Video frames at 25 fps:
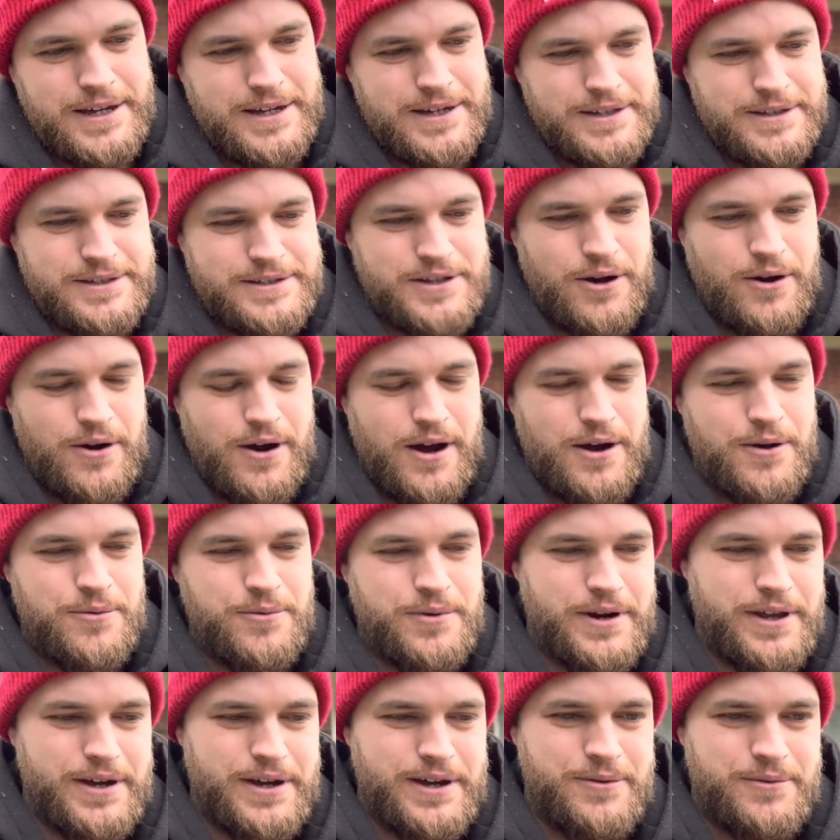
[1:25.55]
So I
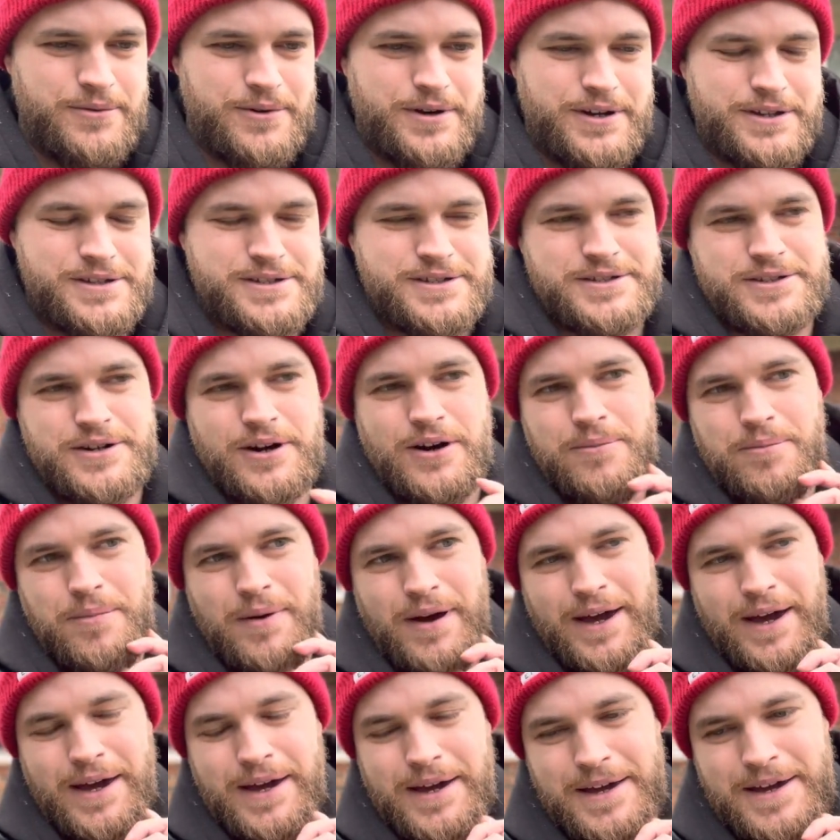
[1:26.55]
want to start
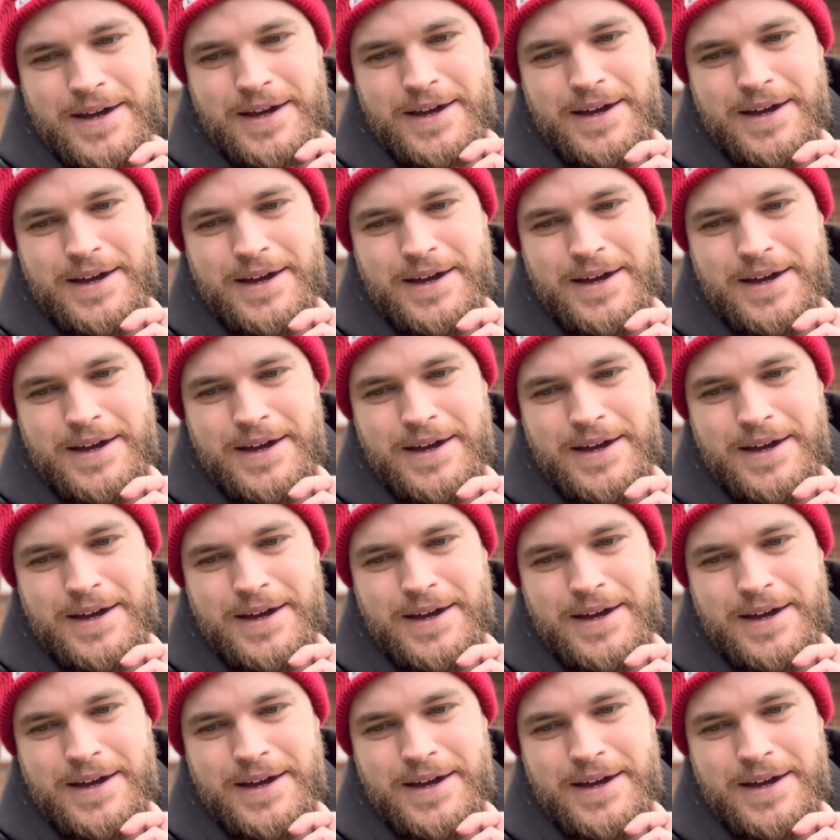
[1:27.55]
by